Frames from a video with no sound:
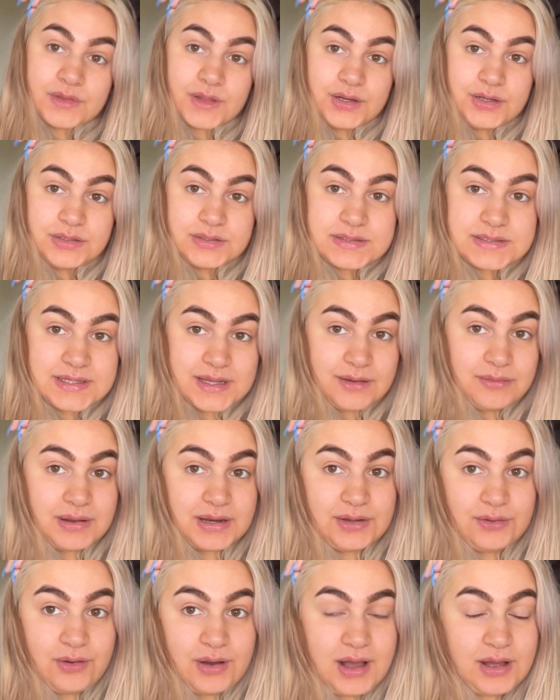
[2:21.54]
Also,
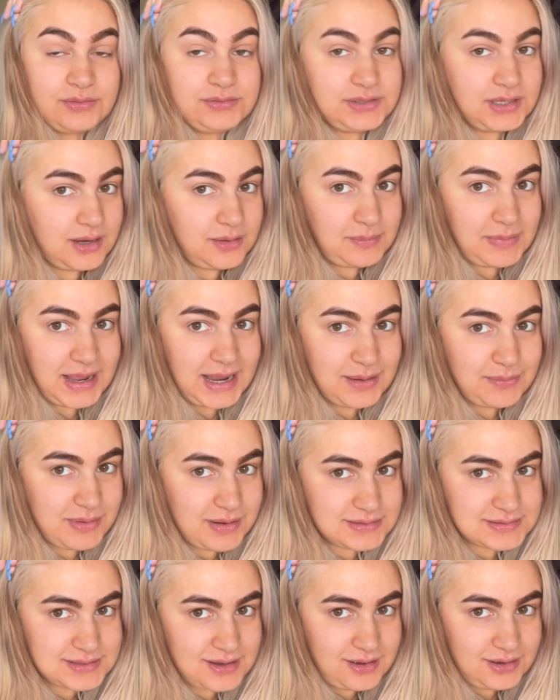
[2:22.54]
ignore how dark my
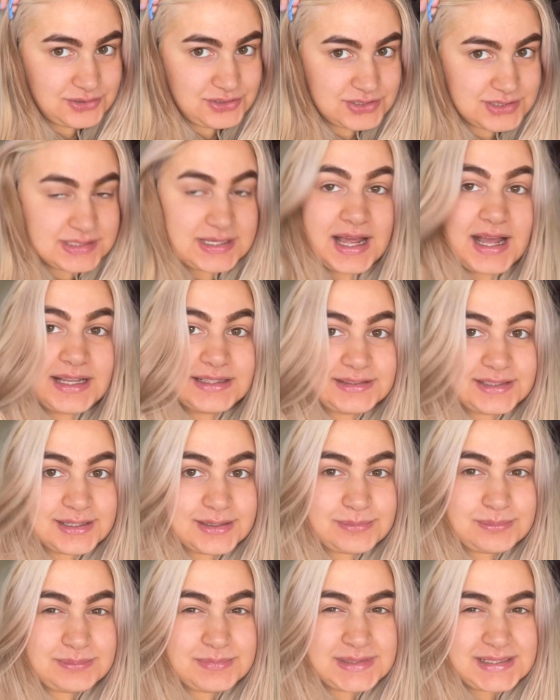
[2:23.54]
eyebrows are. I just dyed
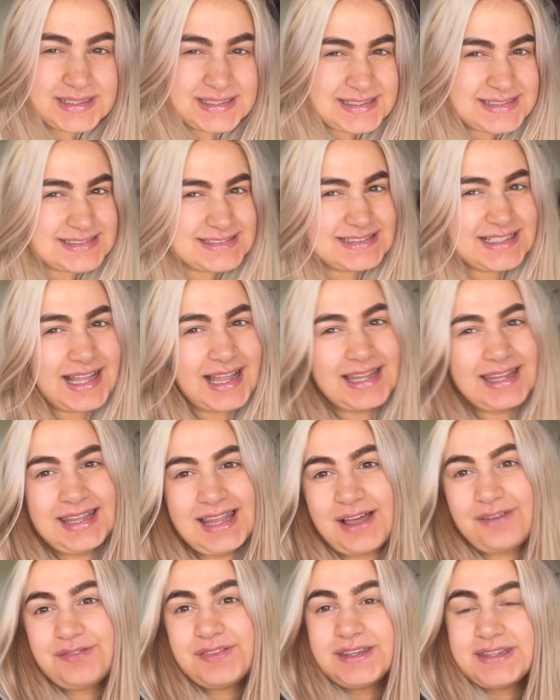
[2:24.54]
them.
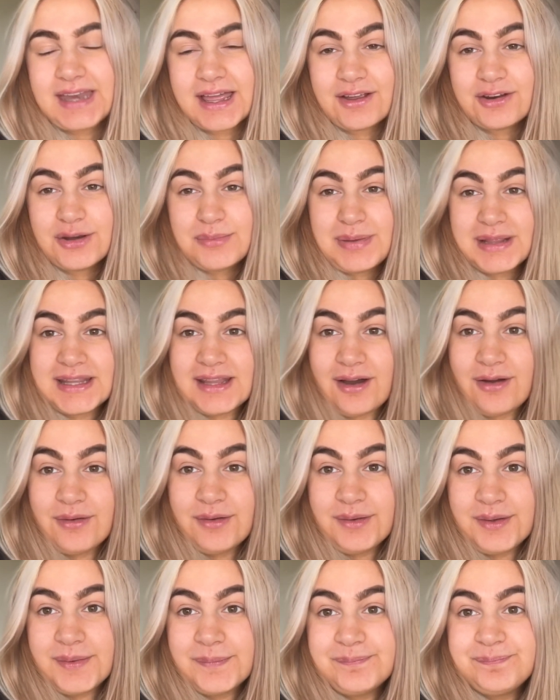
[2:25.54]
Left the dye on a bit
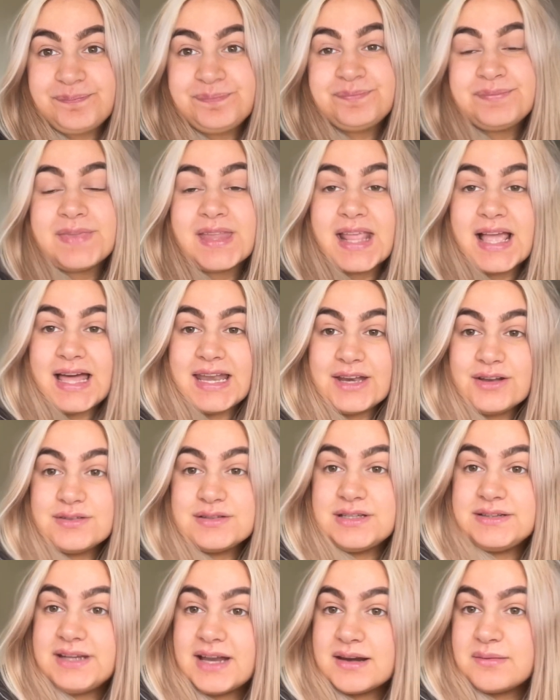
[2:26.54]
long, and I
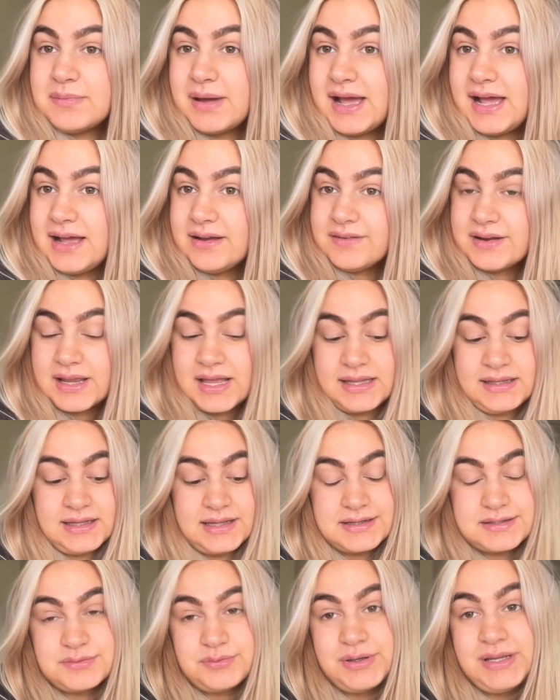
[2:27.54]
also dyed my hair again
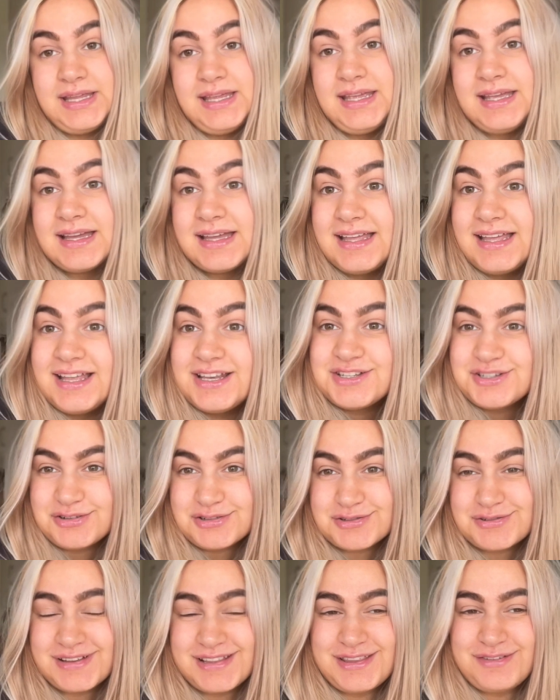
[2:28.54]
last week. Do you know
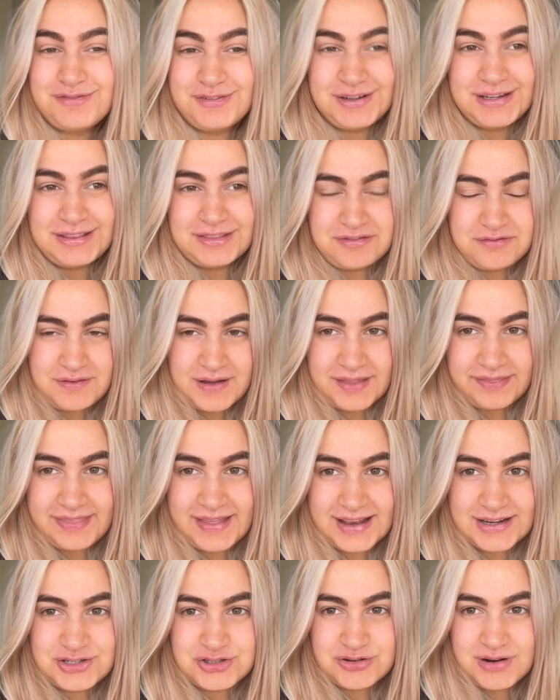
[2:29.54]
what's really funny? The fact
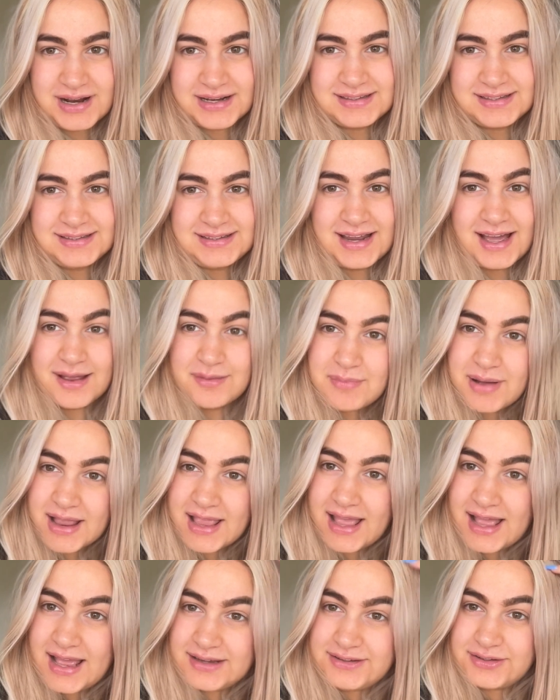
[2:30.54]
that I tried to dye my
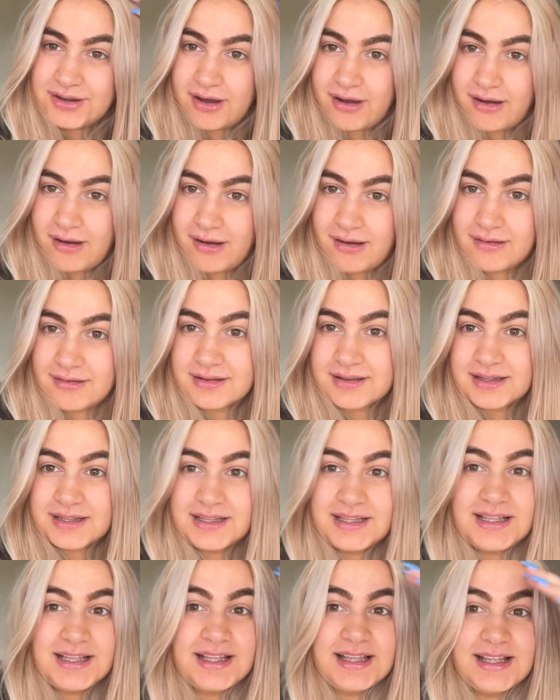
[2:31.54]
hair dark
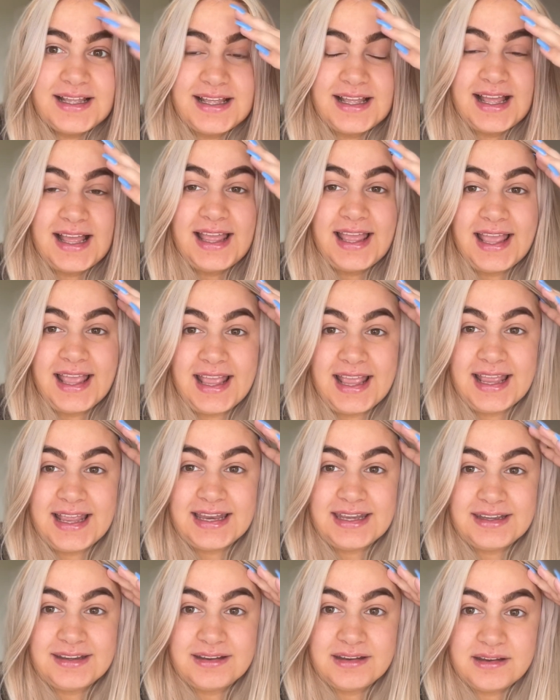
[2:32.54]

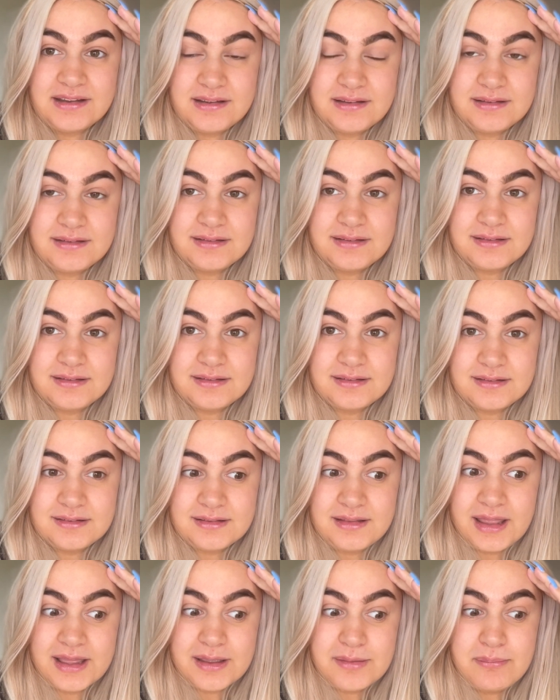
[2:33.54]
in
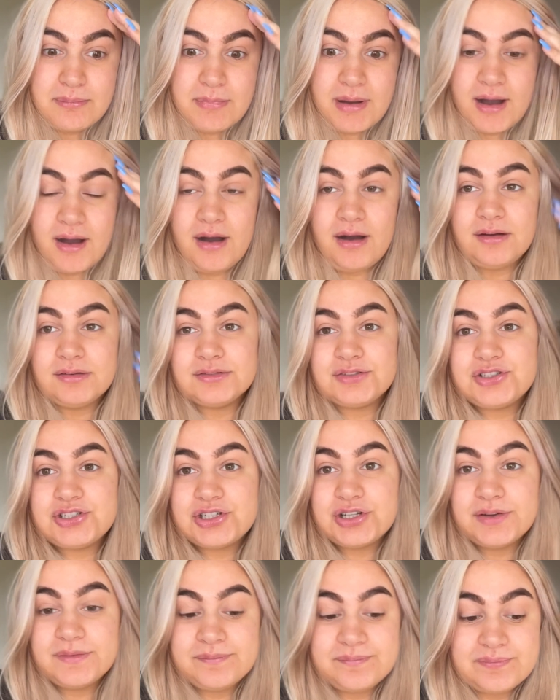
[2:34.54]
like March,
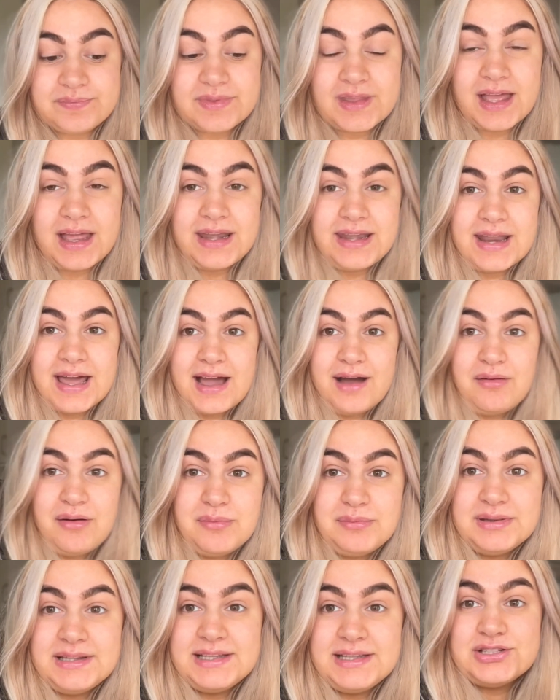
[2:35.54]
and now
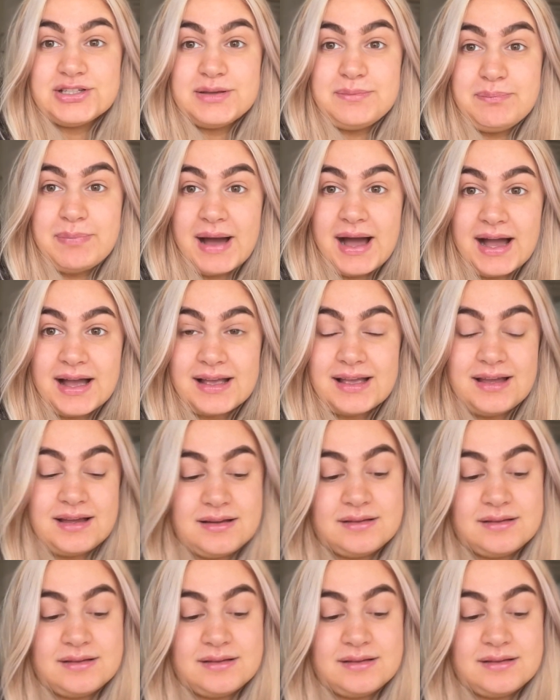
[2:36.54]
I'm literally back